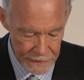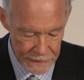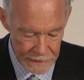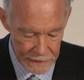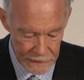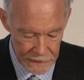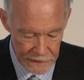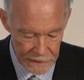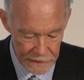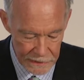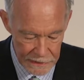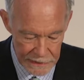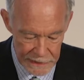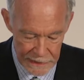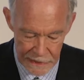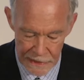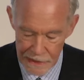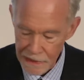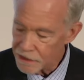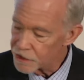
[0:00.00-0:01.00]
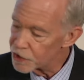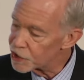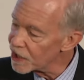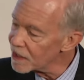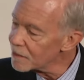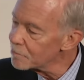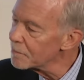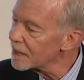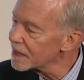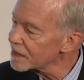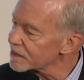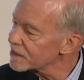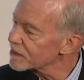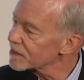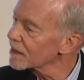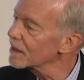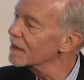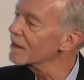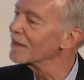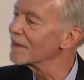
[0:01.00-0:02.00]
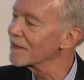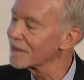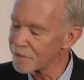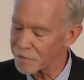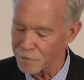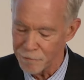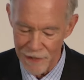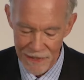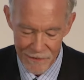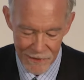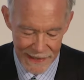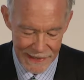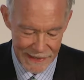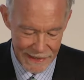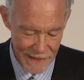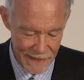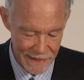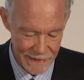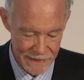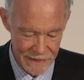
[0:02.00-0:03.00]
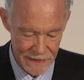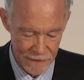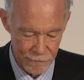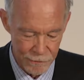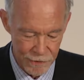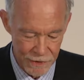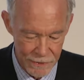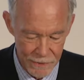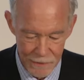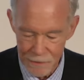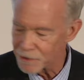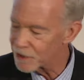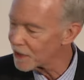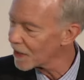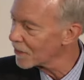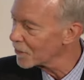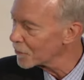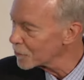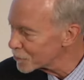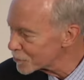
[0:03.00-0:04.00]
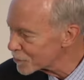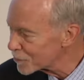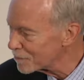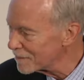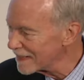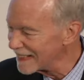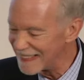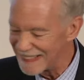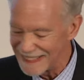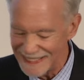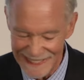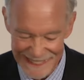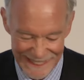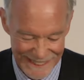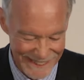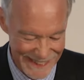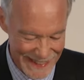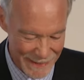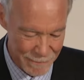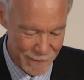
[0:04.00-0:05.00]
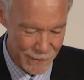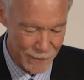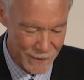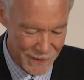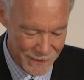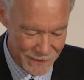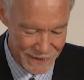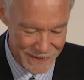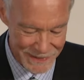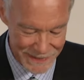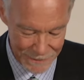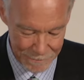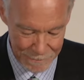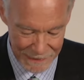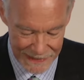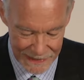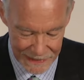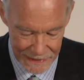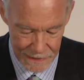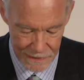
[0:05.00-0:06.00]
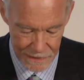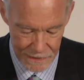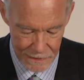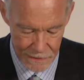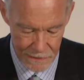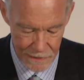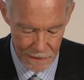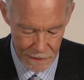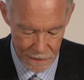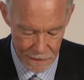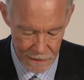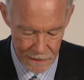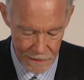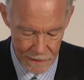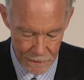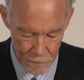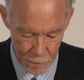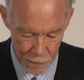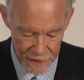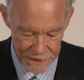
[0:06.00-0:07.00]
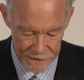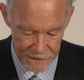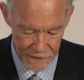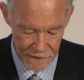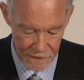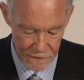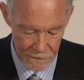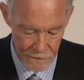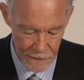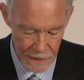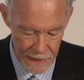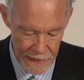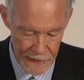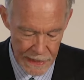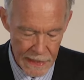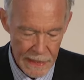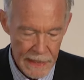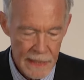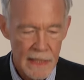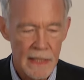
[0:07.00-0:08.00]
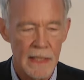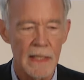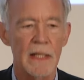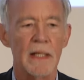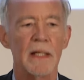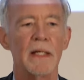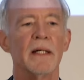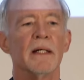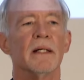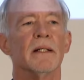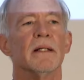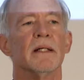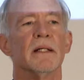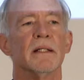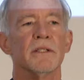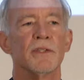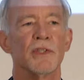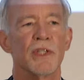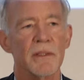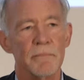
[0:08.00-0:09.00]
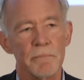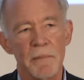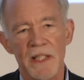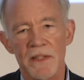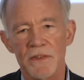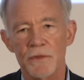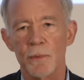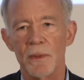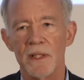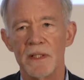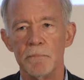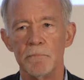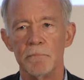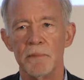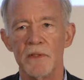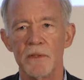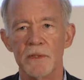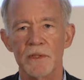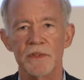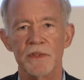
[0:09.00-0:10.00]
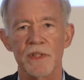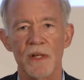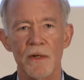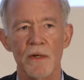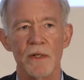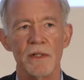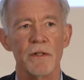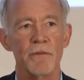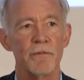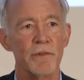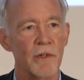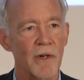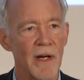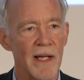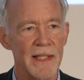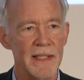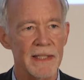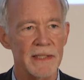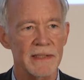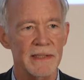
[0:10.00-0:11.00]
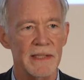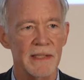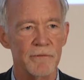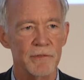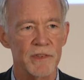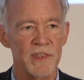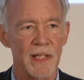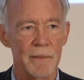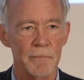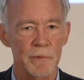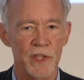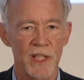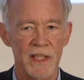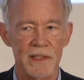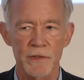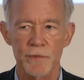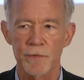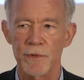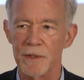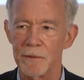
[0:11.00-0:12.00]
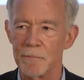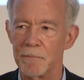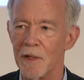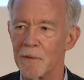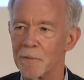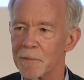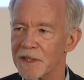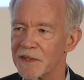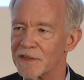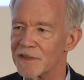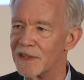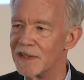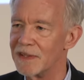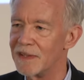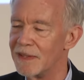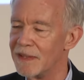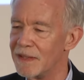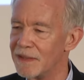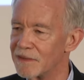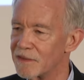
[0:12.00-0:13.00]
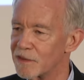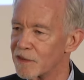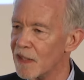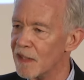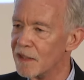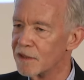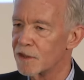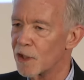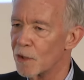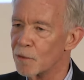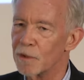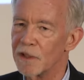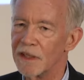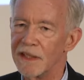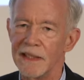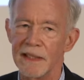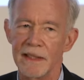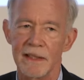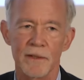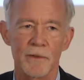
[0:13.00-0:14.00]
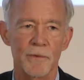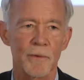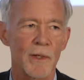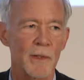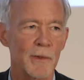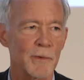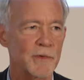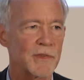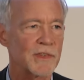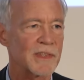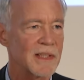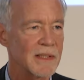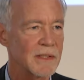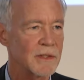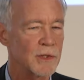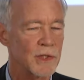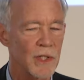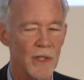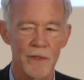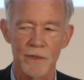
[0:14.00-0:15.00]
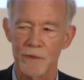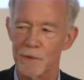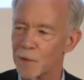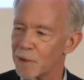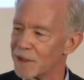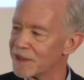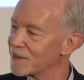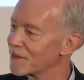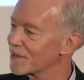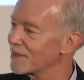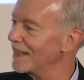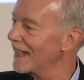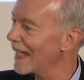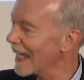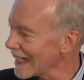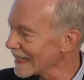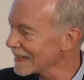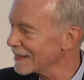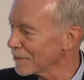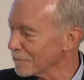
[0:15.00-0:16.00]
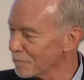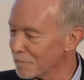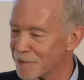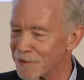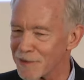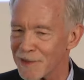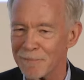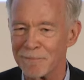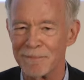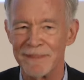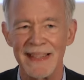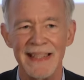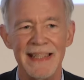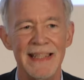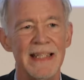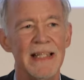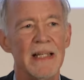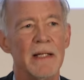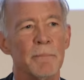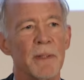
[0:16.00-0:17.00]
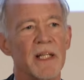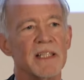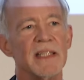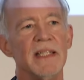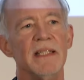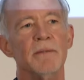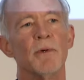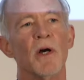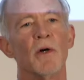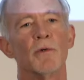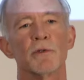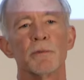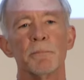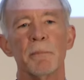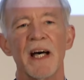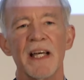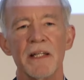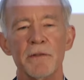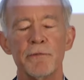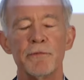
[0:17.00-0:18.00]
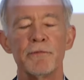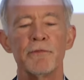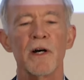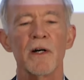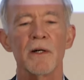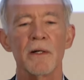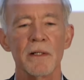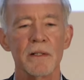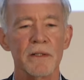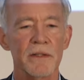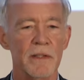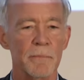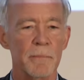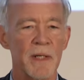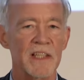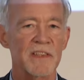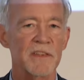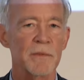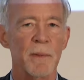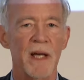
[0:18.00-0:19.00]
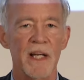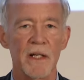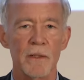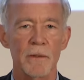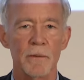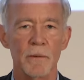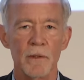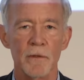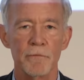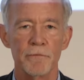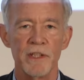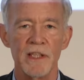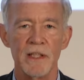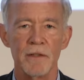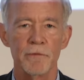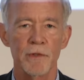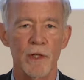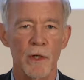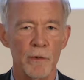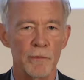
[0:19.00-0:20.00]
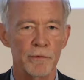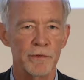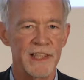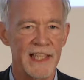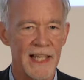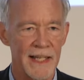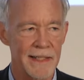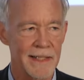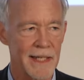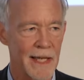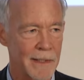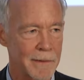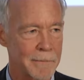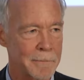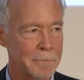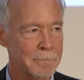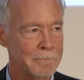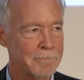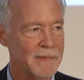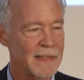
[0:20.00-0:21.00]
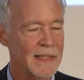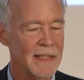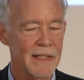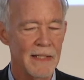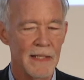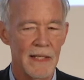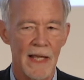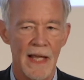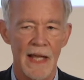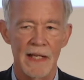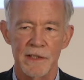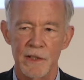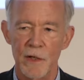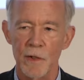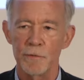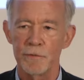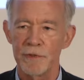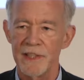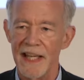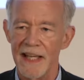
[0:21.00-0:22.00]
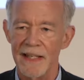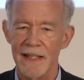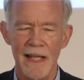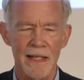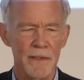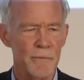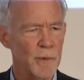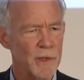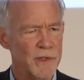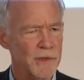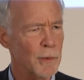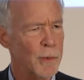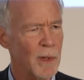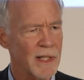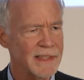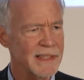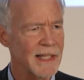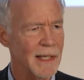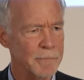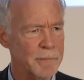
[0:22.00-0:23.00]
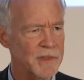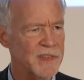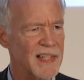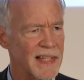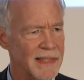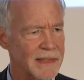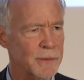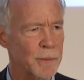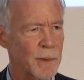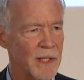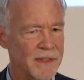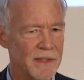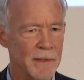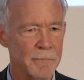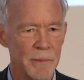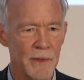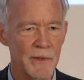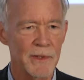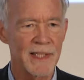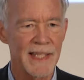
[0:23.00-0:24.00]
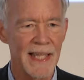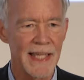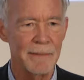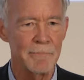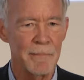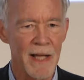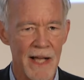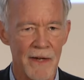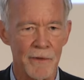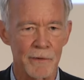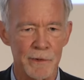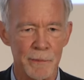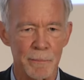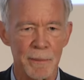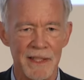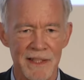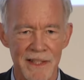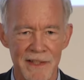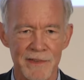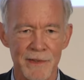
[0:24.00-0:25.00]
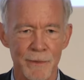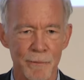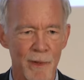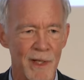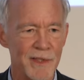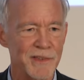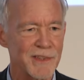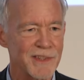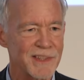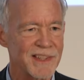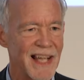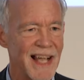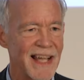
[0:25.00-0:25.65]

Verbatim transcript: Uh, Jim, it's uh, very kind of you to host me here. I'm thrilled to be here uh, with you. Uh, Jim has written books on a variety of subjects. For the moment, he, he's totally engrossed in John Quincy Adams. But he wrote by far the best biography of Kofi Annan. And Kofi Annan was quite upset when the book came out, because it wasn't